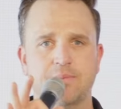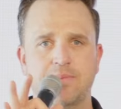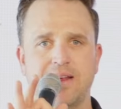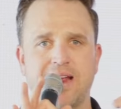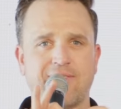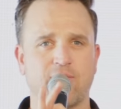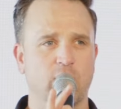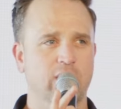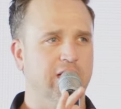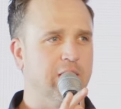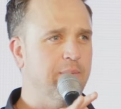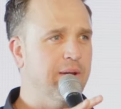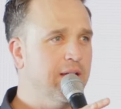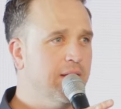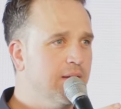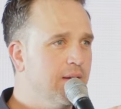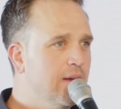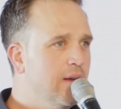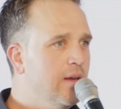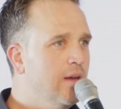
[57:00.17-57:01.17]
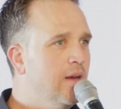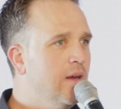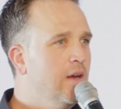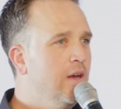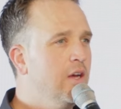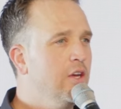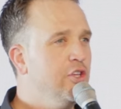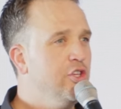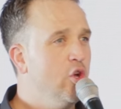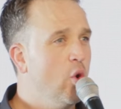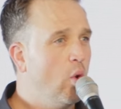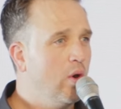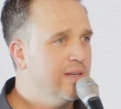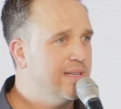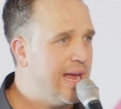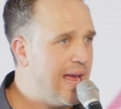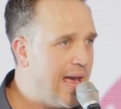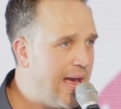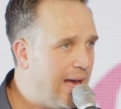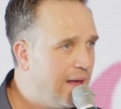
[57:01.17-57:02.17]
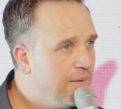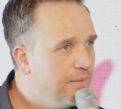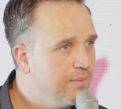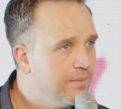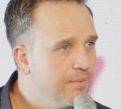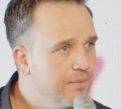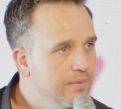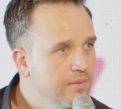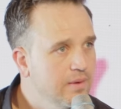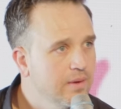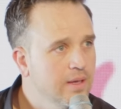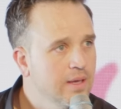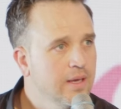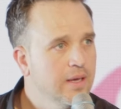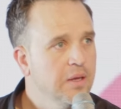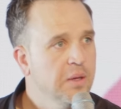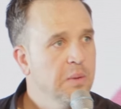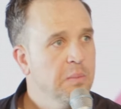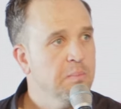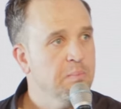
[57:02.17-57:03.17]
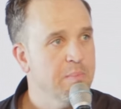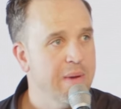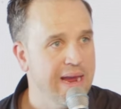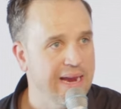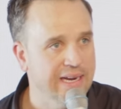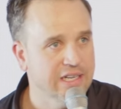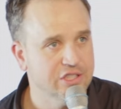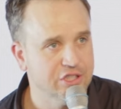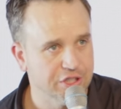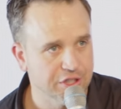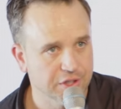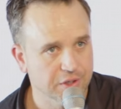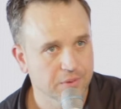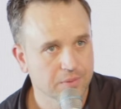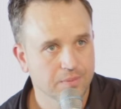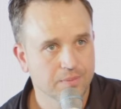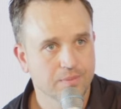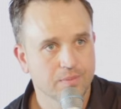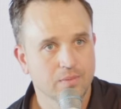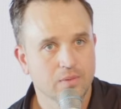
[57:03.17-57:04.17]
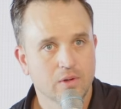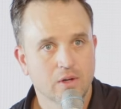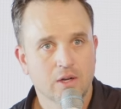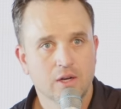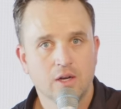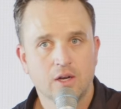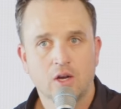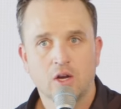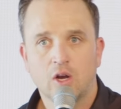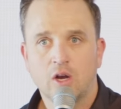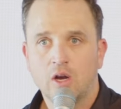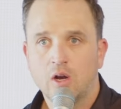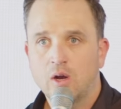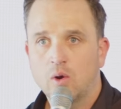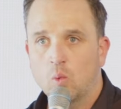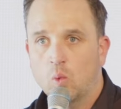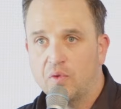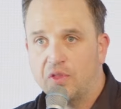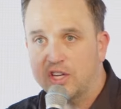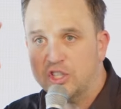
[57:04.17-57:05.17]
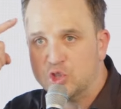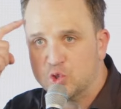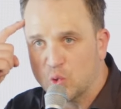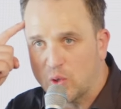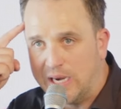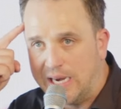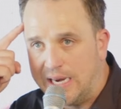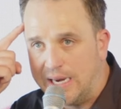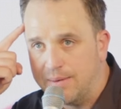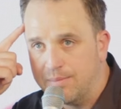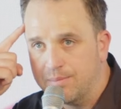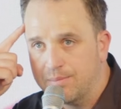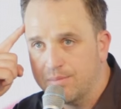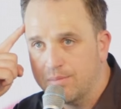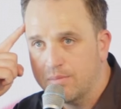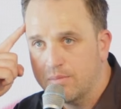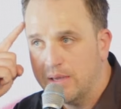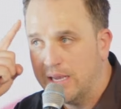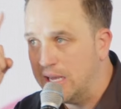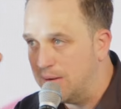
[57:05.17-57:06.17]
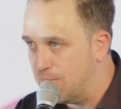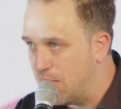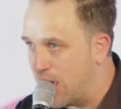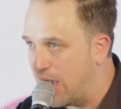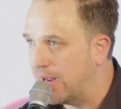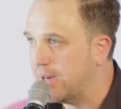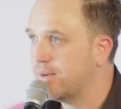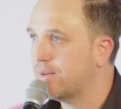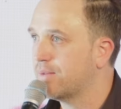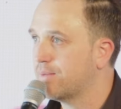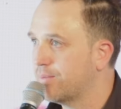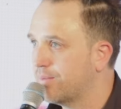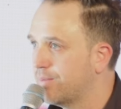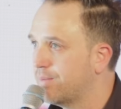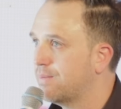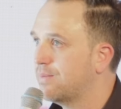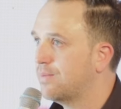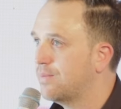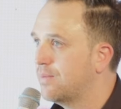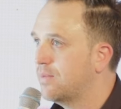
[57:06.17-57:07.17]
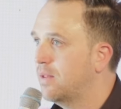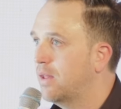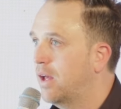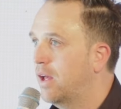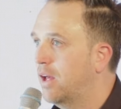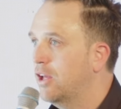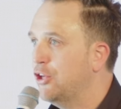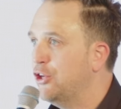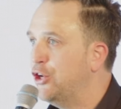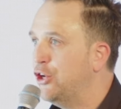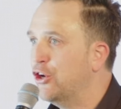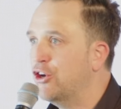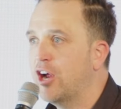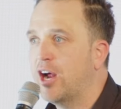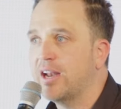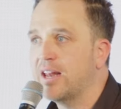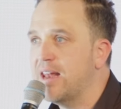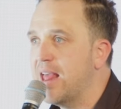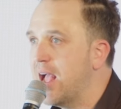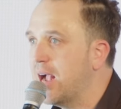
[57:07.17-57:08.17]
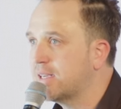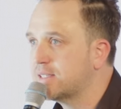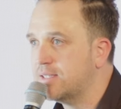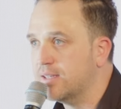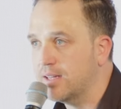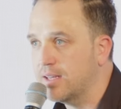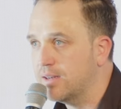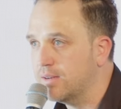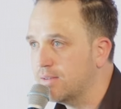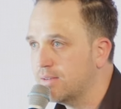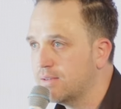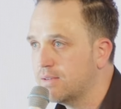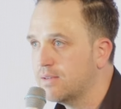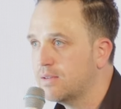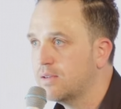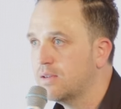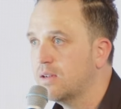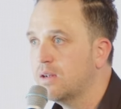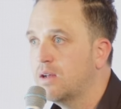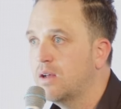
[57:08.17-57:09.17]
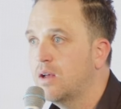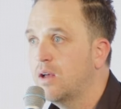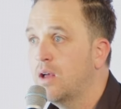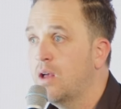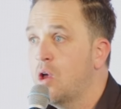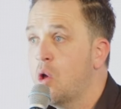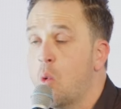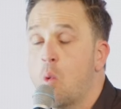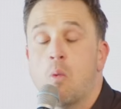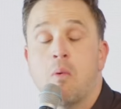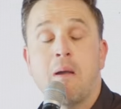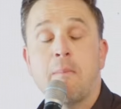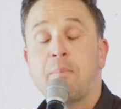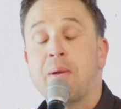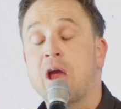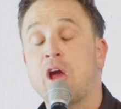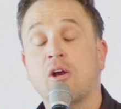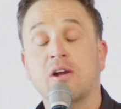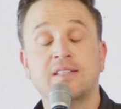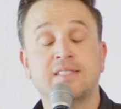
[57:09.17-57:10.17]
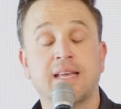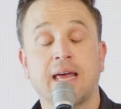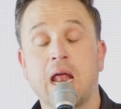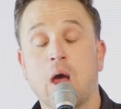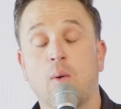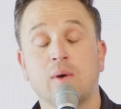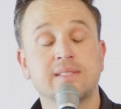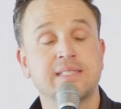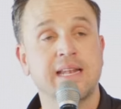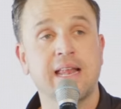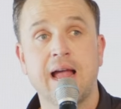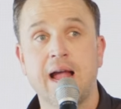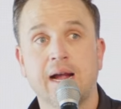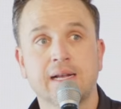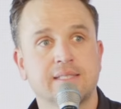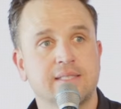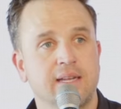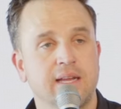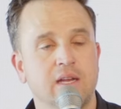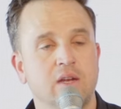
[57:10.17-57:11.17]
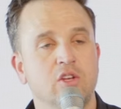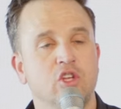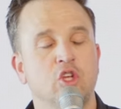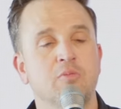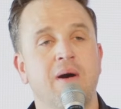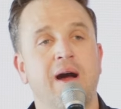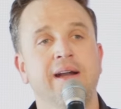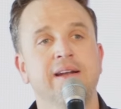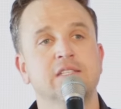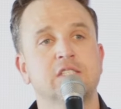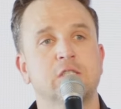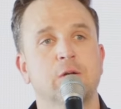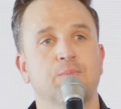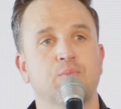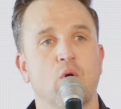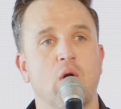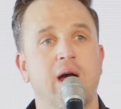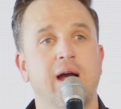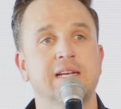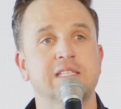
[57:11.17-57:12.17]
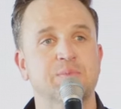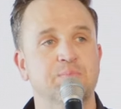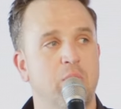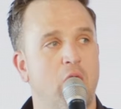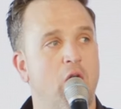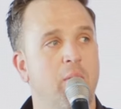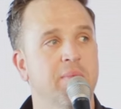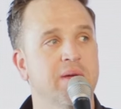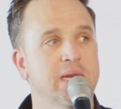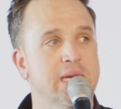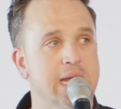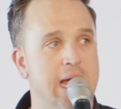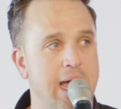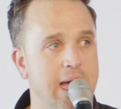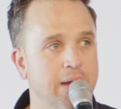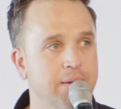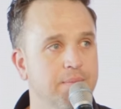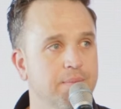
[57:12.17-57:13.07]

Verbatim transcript: to me. Everyone, look at me. Your dad made you with a dream in mind. You're not an accident. My parents said I was an accident. You might have surprised mom and dad.